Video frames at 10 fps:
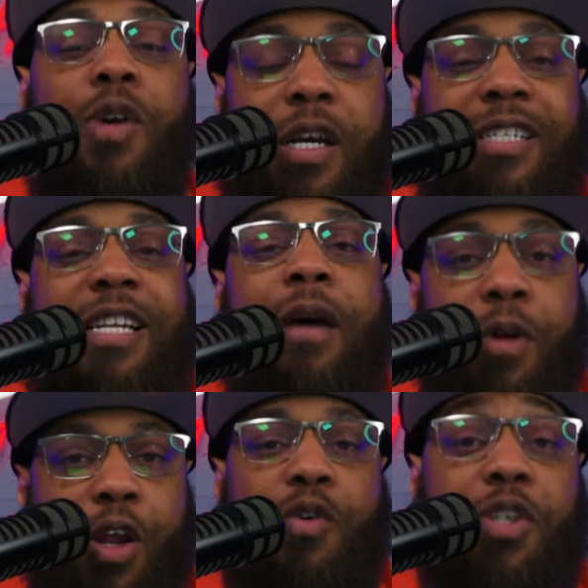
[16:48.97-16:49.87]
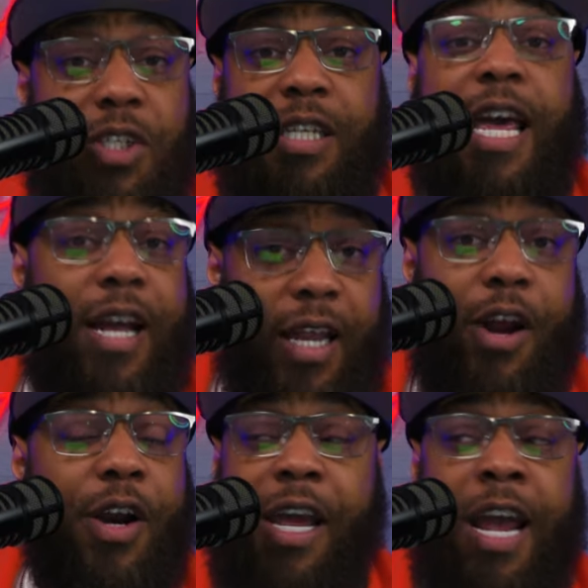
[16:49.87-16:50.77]
a step closer to that
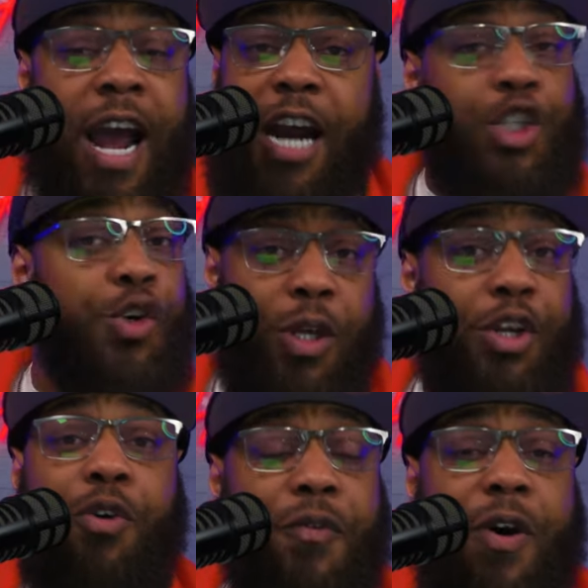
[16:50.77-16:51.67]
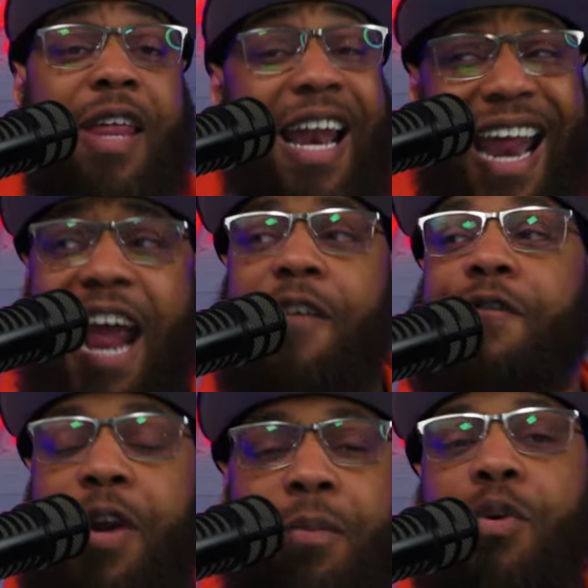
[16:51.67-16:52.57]
clarity. I truly do feel that.
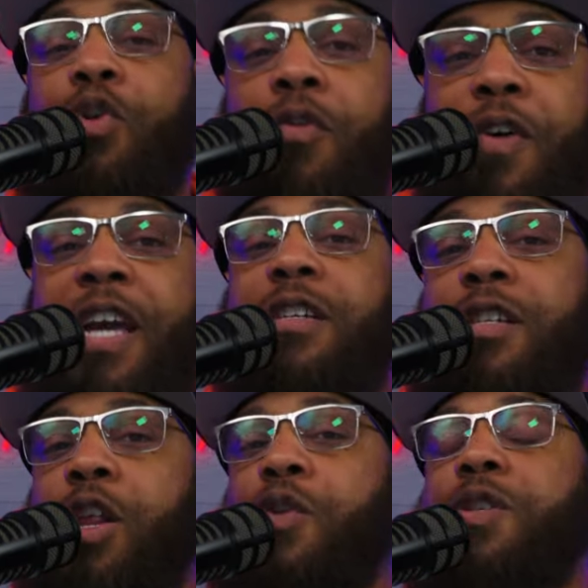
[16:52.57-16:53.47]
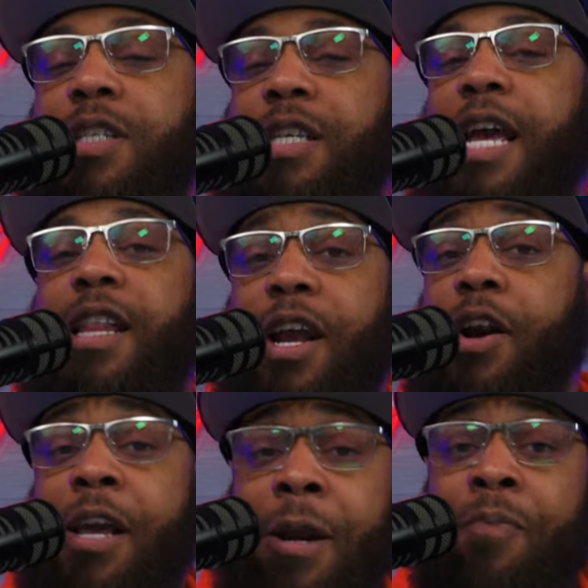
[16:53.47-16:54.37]
Every move gets us closer to that
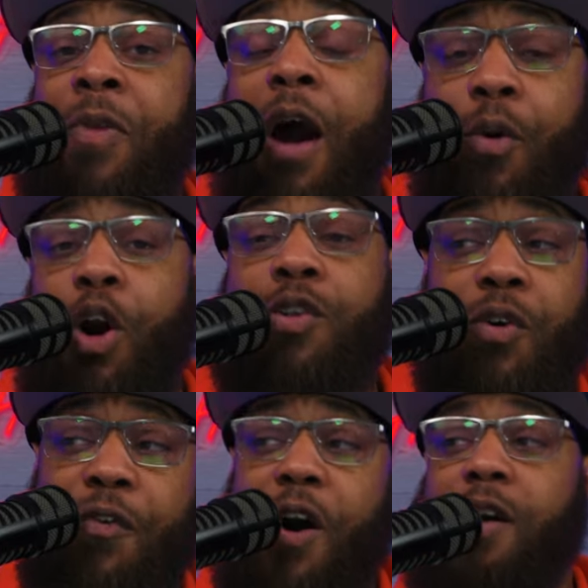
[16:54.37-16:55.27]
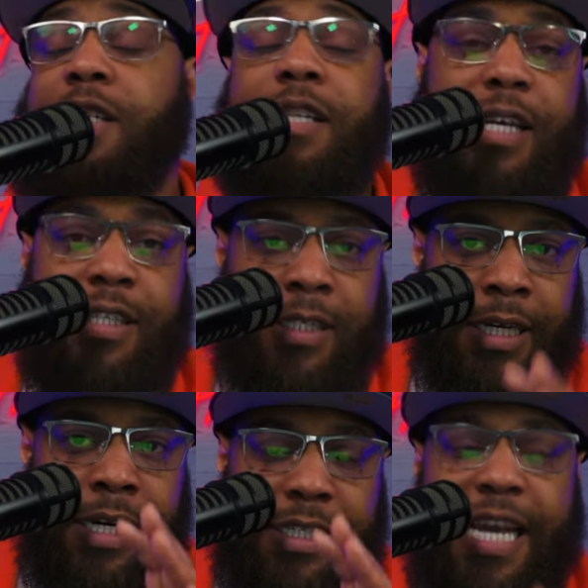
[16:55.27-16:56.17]
clarity. I will go so far as to this.
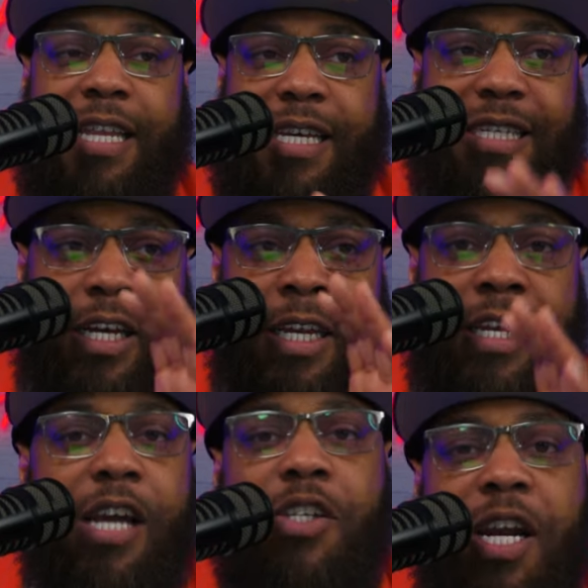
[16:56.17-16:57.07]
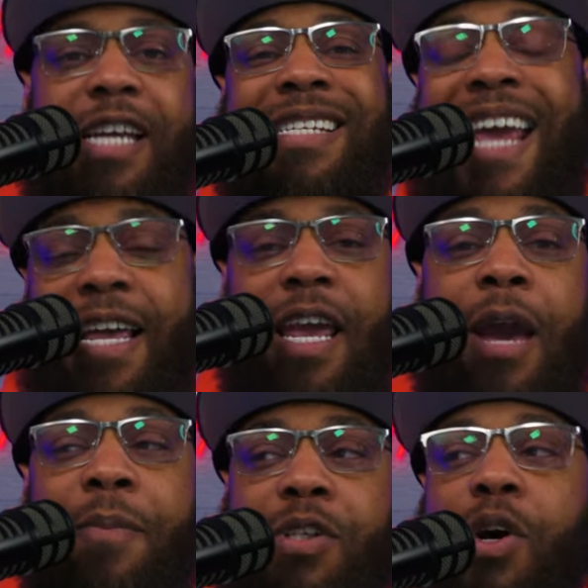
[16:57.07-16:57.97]
Say this, in yesterday's daily
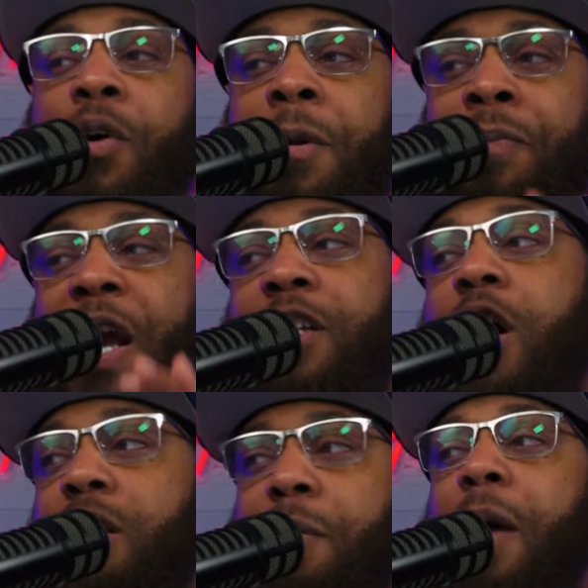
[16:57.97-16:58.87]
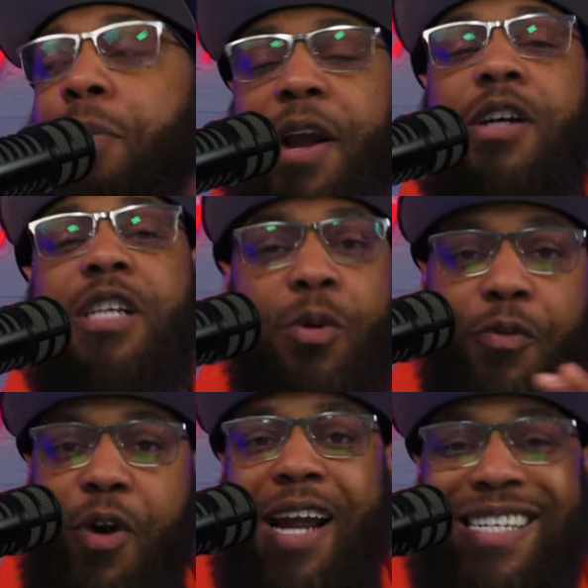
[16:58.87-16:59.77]
episode, I talked about players that were
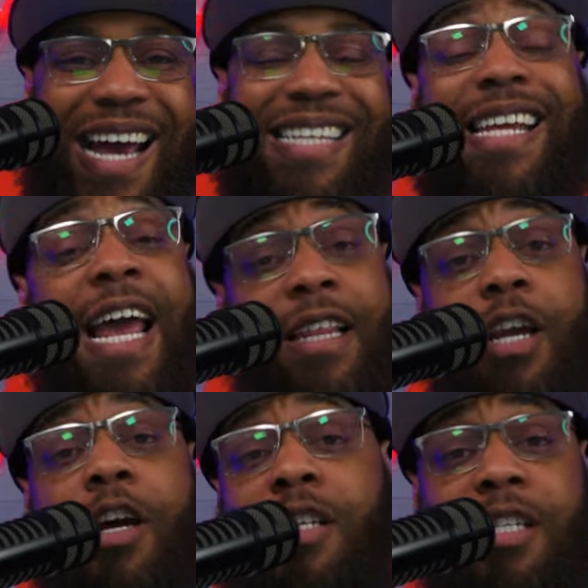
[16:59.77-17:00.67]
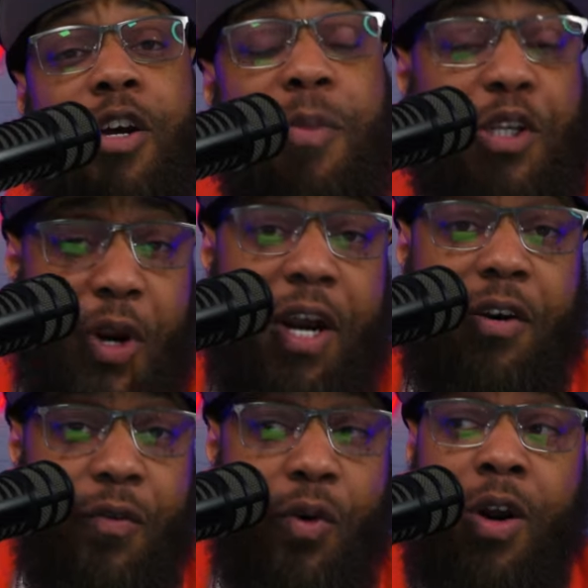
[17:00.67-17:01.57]
franchise tagged that could still be
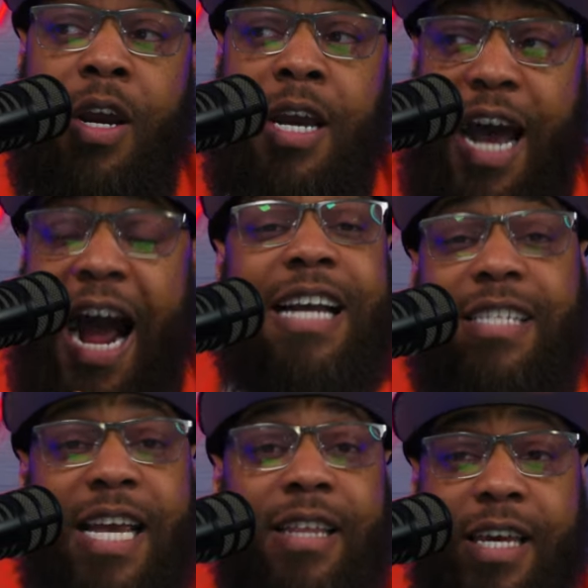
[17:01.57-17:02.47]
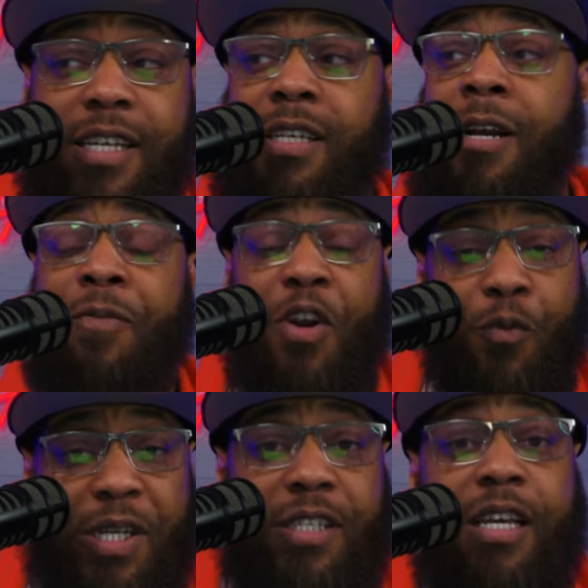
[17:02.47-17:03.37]
traded for. I'd say this, if
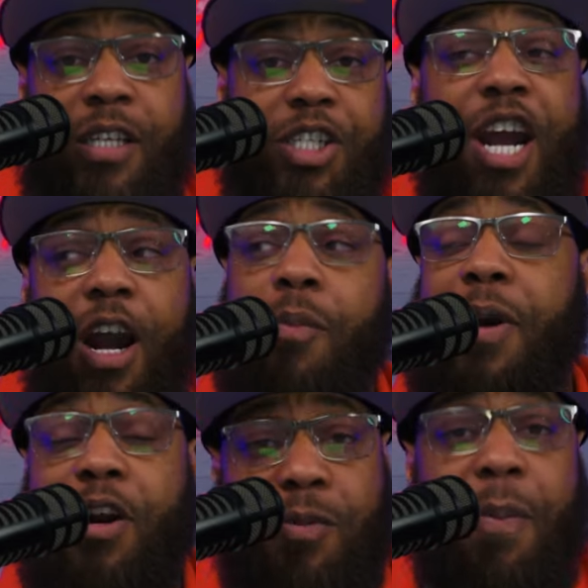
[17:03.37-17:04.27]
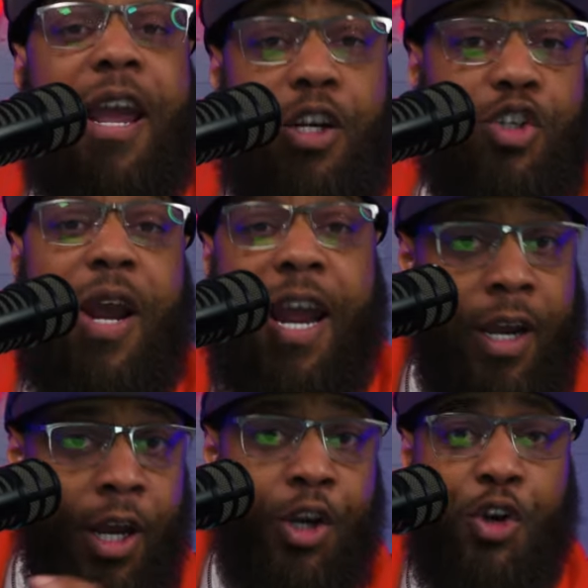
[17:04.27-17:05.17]
we see the Chicago Bears make a
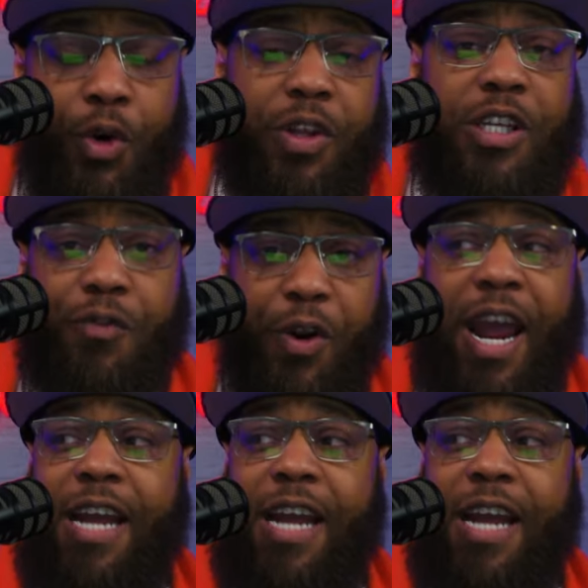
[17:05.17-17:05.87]
trade during this free